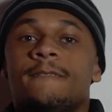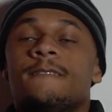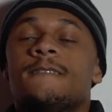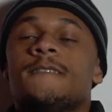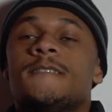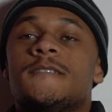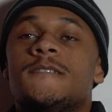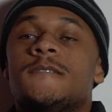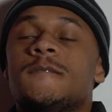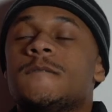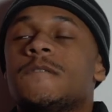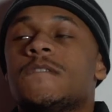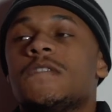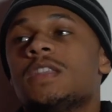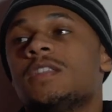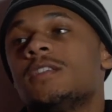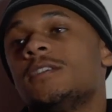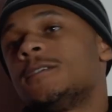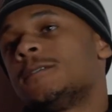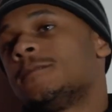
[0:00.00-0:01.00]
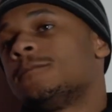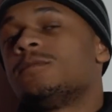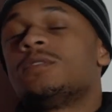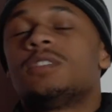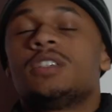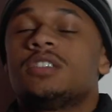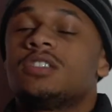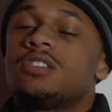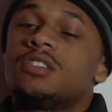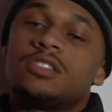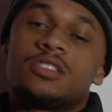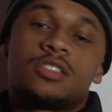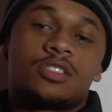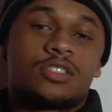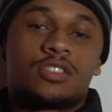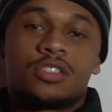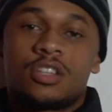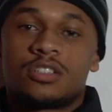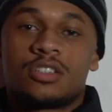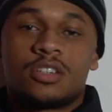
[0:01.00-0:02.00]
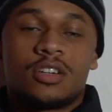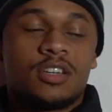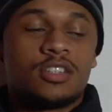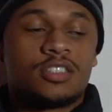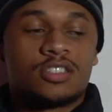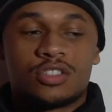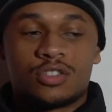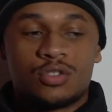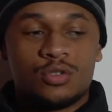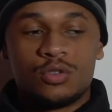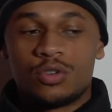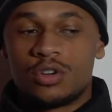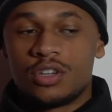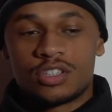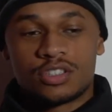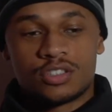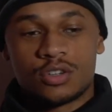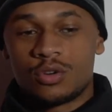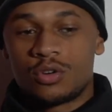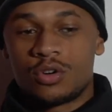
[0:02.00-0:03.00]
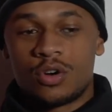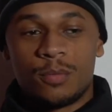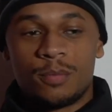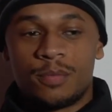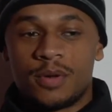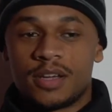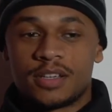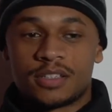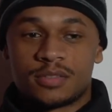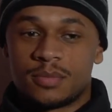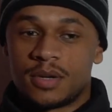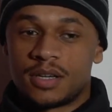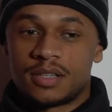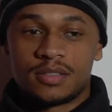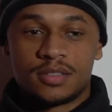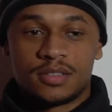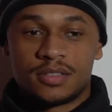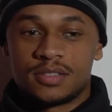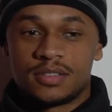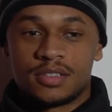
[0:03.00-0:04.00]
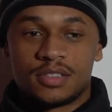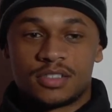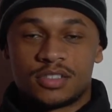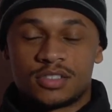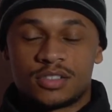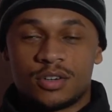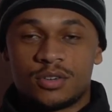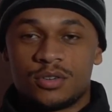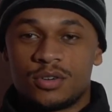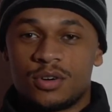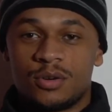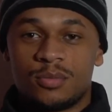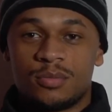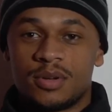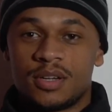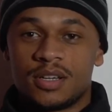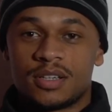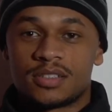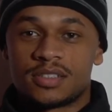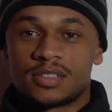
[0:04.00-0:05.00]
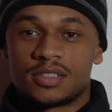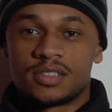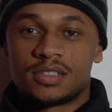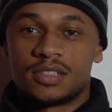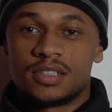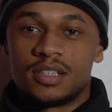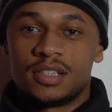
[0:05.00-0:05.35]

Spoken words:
It's just it's so complex, man. It's so complex.